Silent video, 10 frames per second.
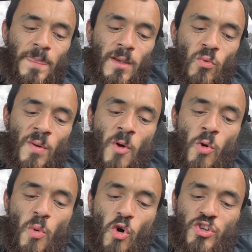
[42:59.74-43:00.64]
remote
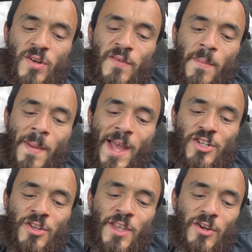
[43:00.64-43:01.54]
portion of the
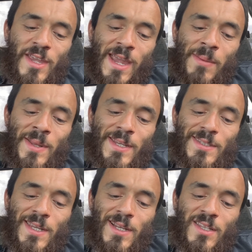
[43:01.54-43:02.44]
mansion, there came, and
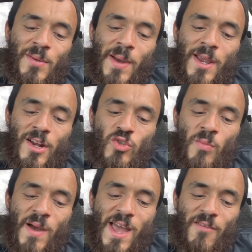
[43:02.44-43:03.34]
distinctly to my ears what
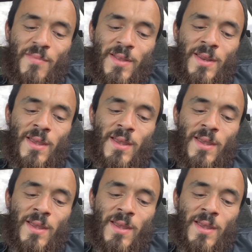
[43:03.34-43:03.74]
might have been,